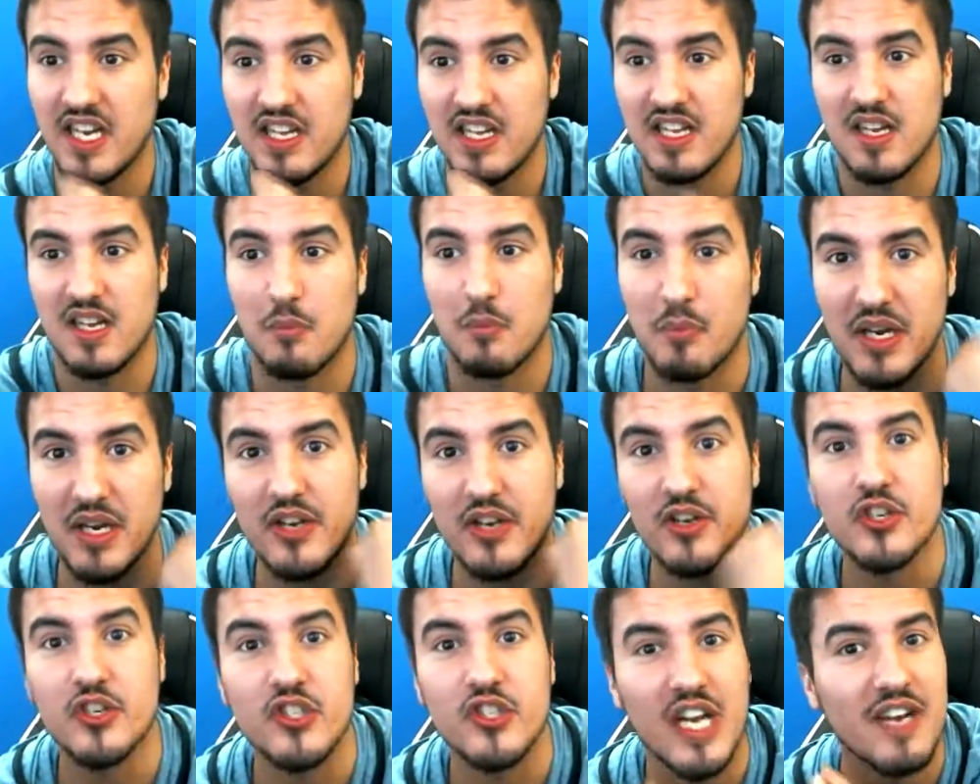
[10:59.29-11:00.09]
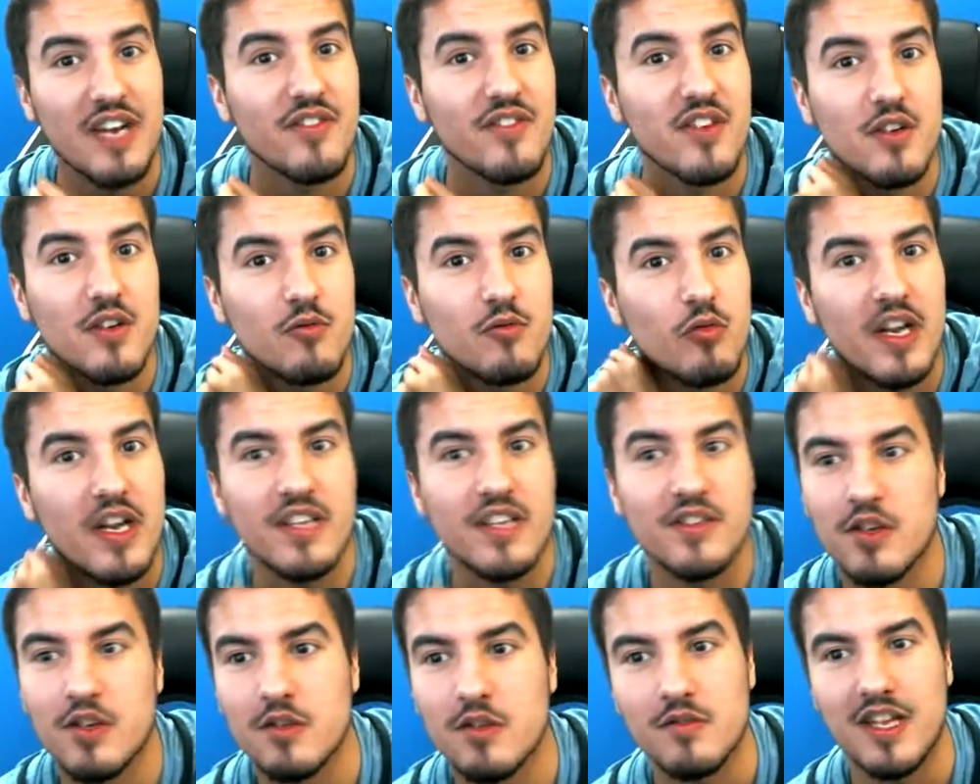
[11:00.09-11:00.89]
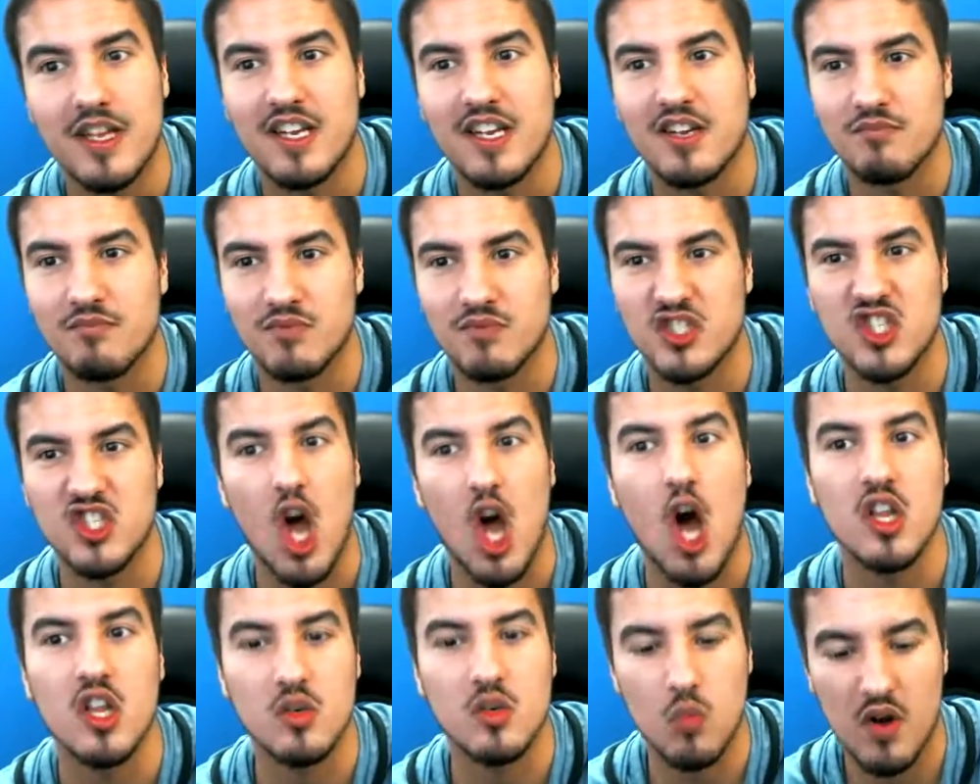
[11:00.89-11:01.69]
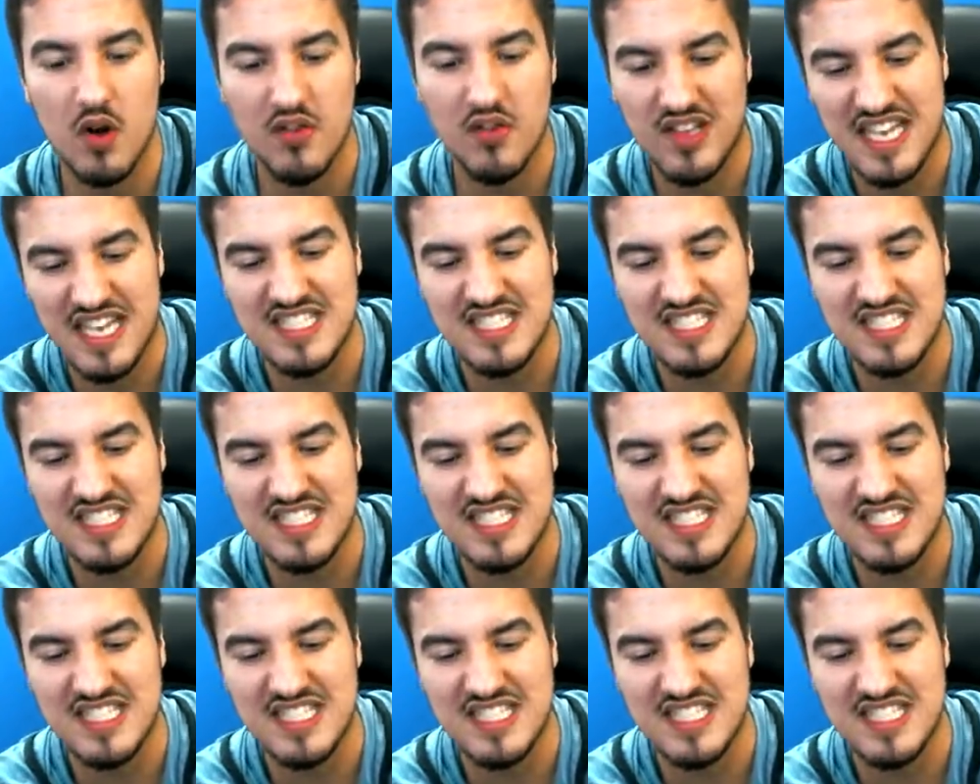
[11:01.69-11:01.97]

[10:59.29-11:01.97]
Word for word: getting like a beard shaving razor, like a solid one